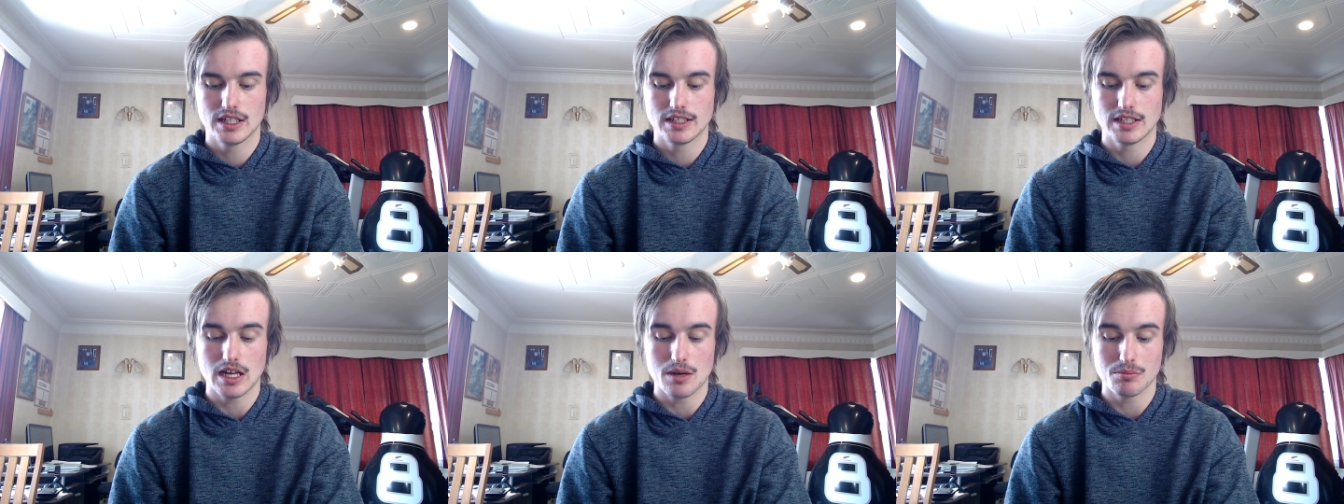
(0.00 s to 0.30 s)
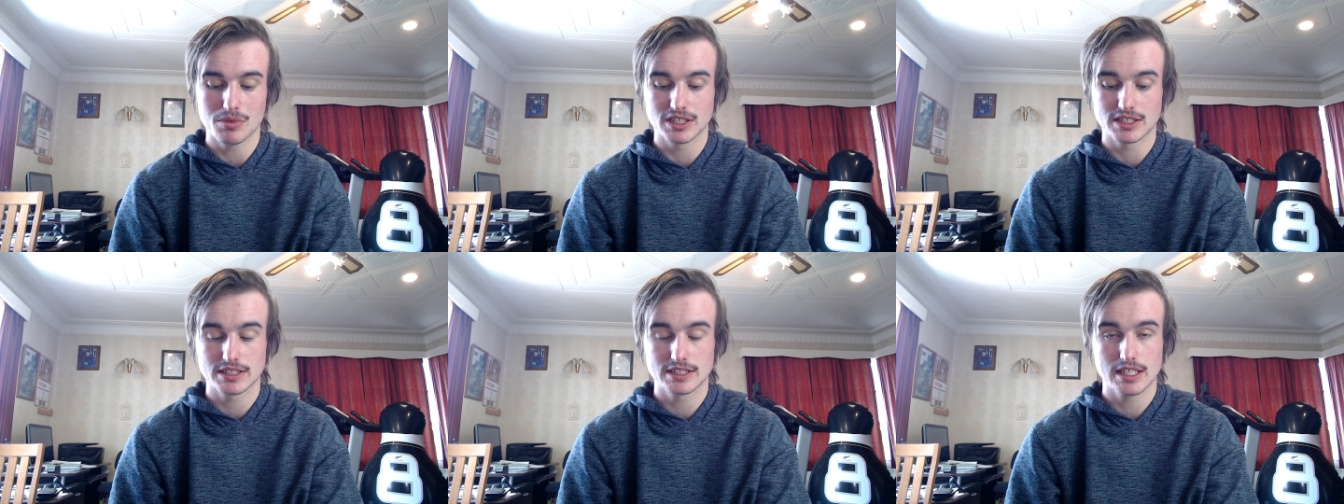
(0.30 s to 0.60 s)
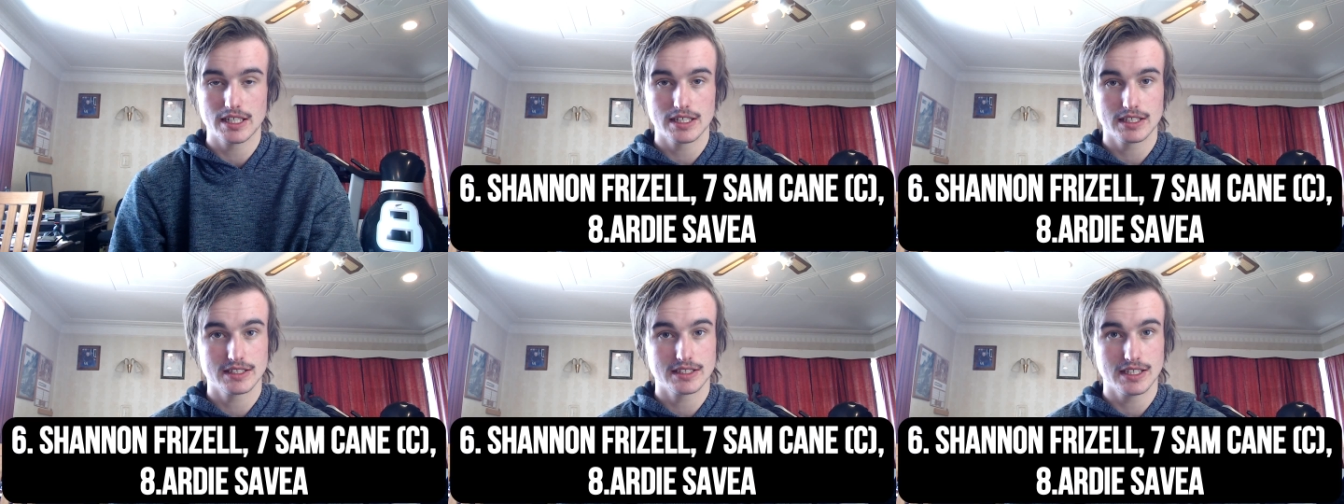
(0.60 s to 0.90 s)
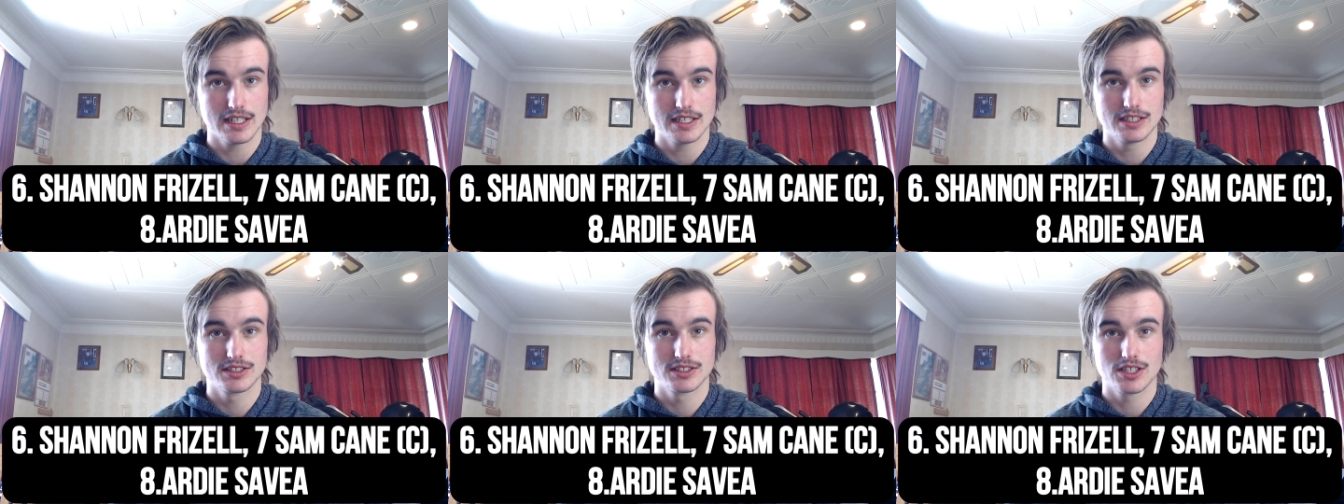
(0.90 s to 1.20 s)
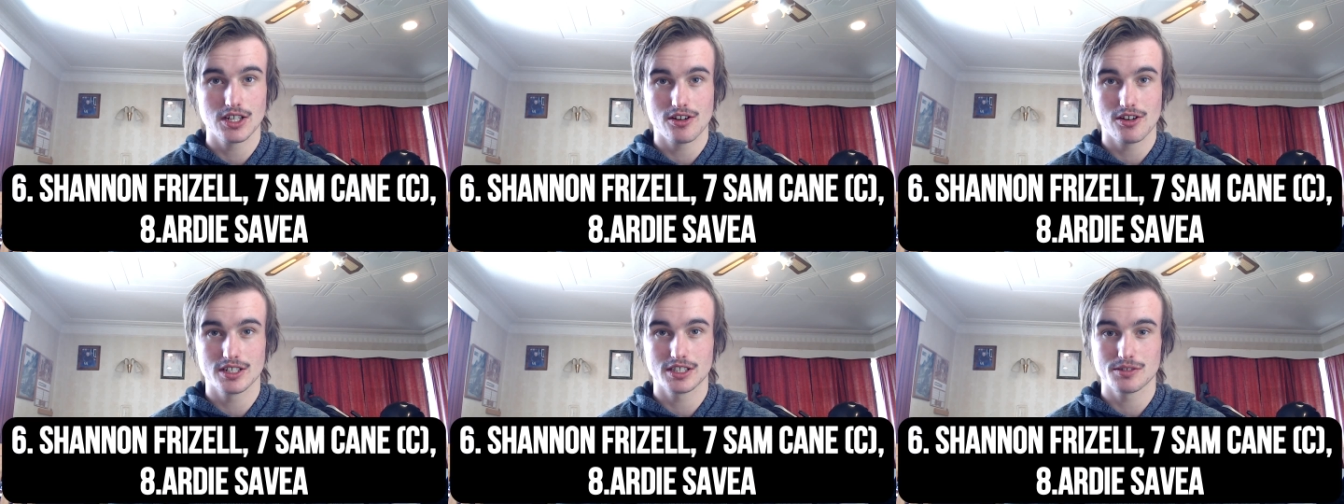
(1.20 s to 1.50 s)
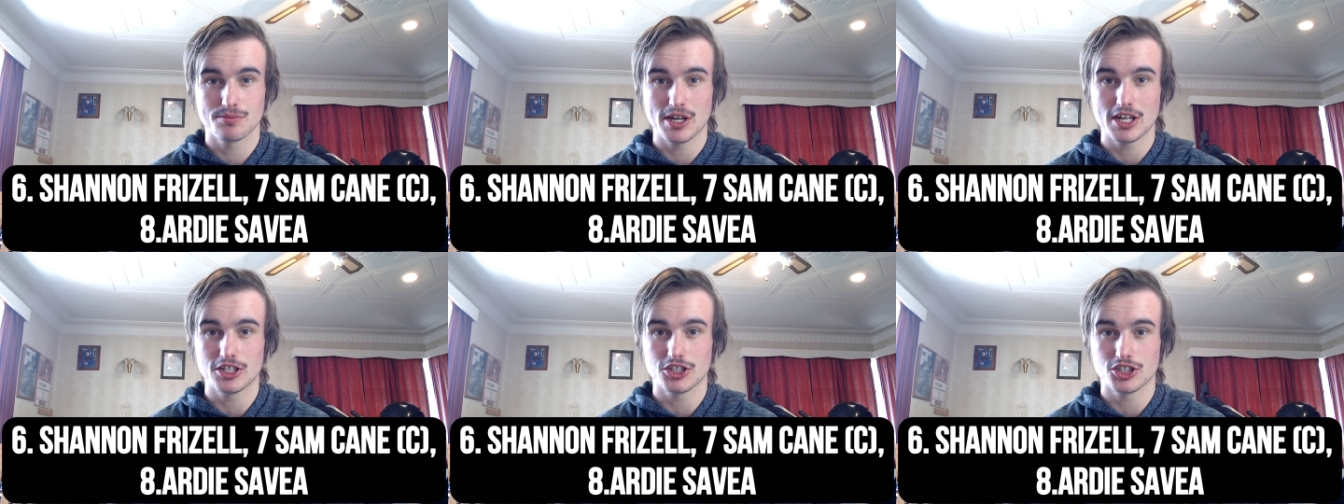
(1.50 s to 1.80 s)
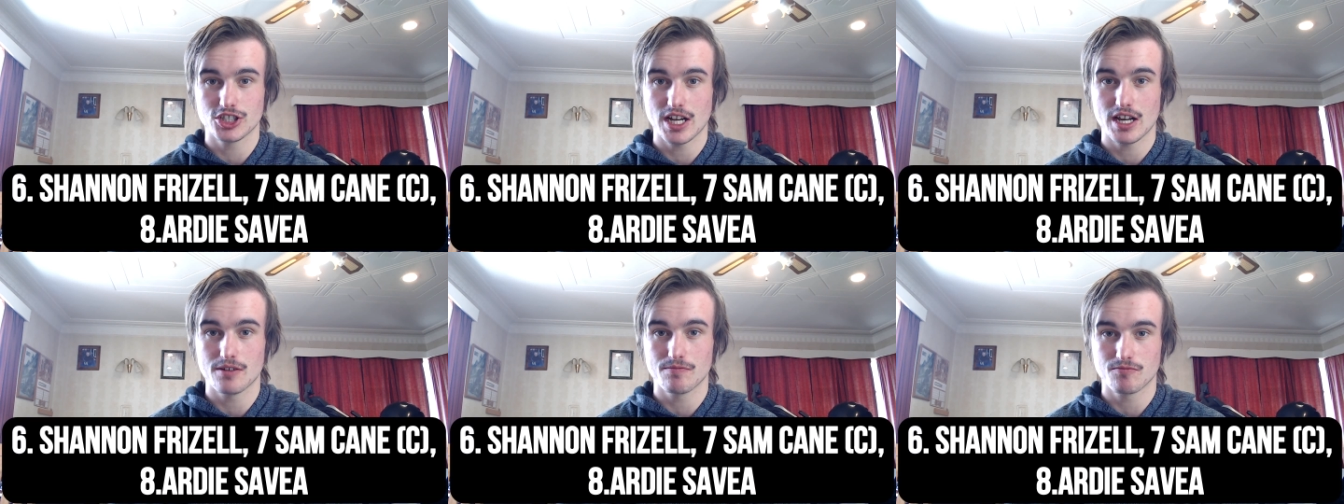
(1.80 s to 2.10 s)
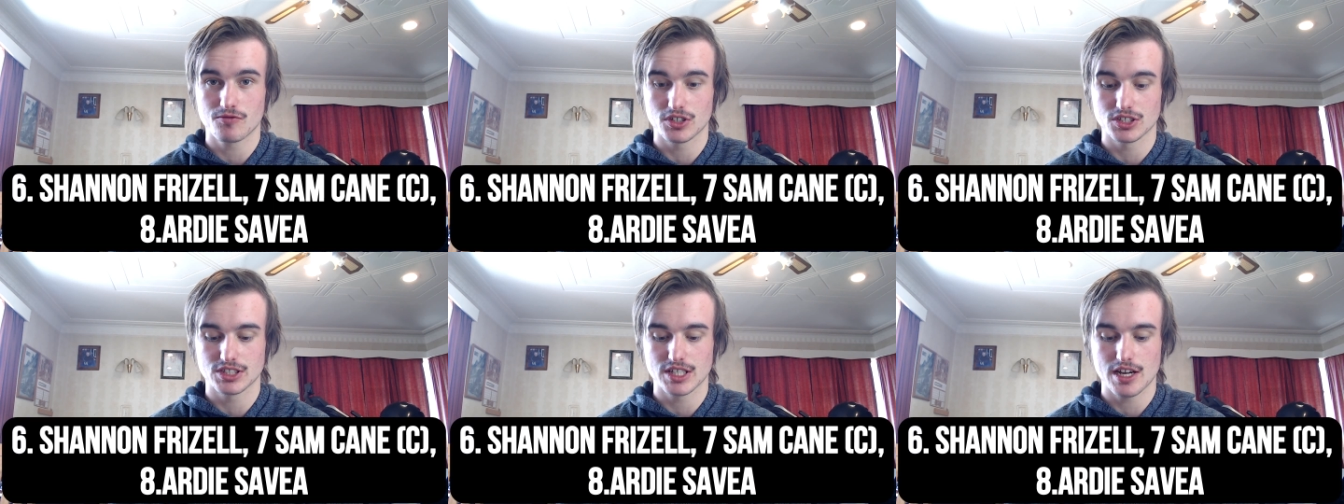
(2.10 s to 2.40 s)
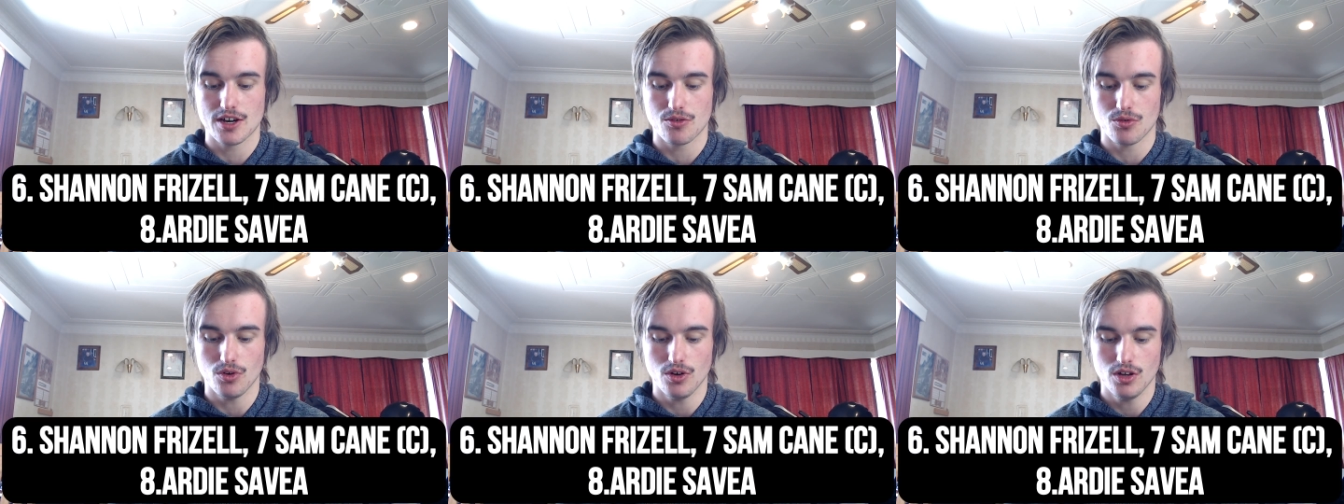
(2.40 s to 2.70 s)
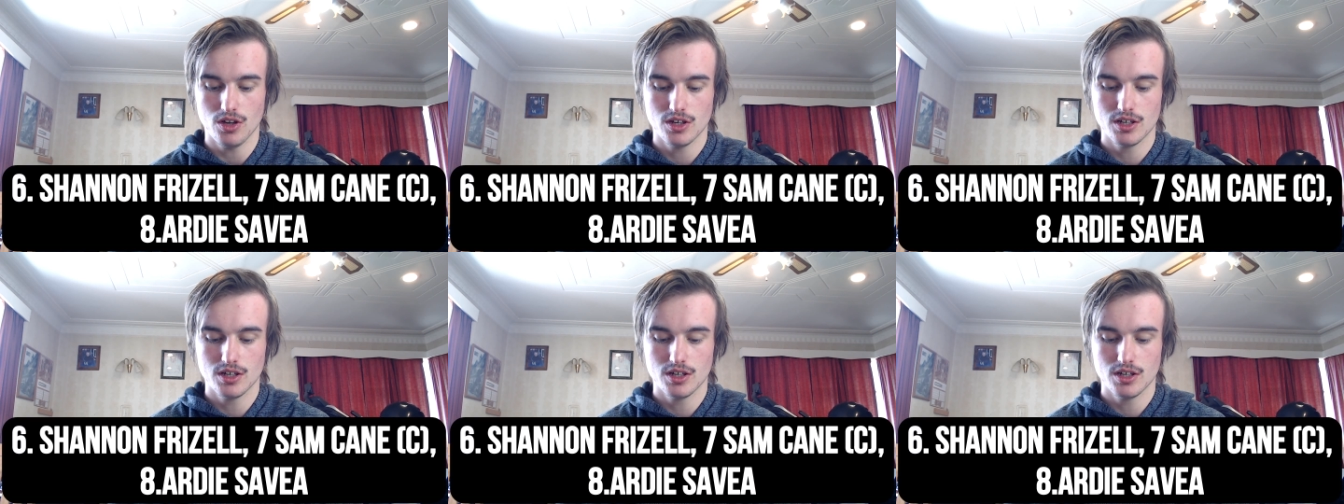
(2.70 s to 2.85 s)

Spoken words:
Number 6 is going to be Shannon Frizzell,